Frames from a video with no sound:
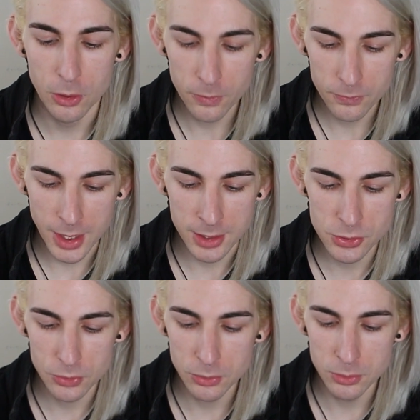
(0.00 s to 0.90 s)
of
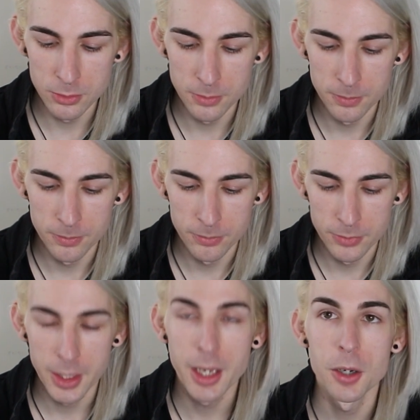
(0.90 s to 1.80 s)
natural,
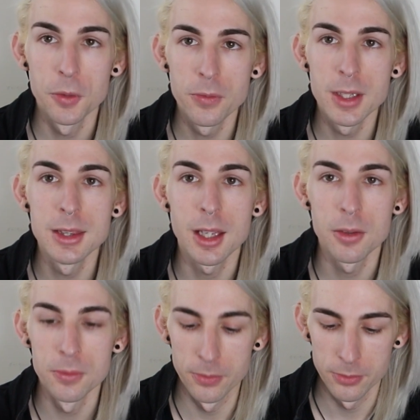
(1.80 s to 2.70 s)
healthy
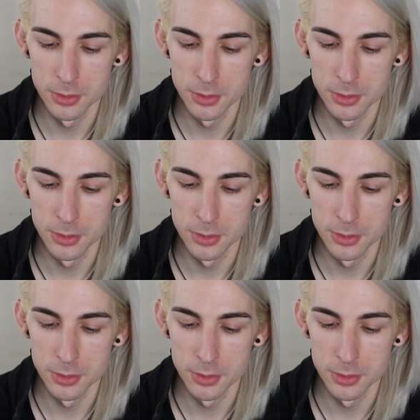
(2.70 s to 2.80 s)
love